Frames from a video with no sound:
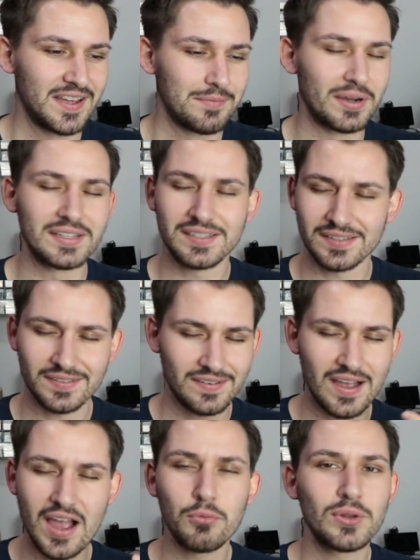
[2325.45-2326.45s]
But
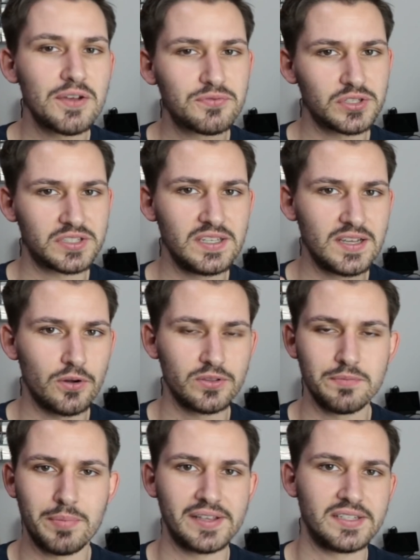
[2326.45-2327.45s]
I will have to see how
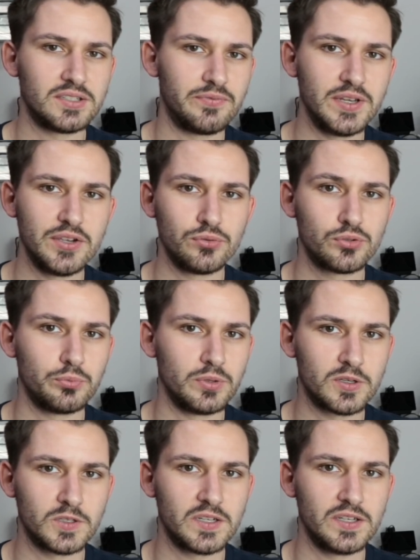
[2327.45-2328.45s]
the basics videos
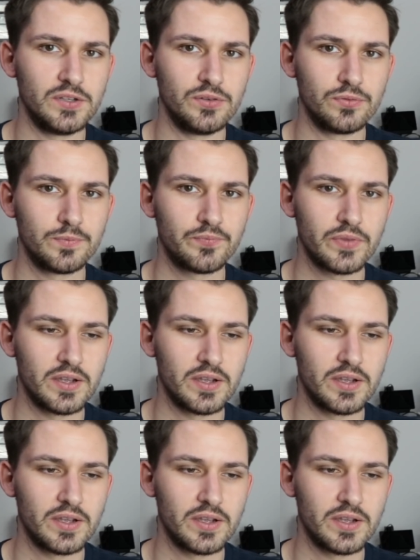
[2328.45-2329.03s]
will continue.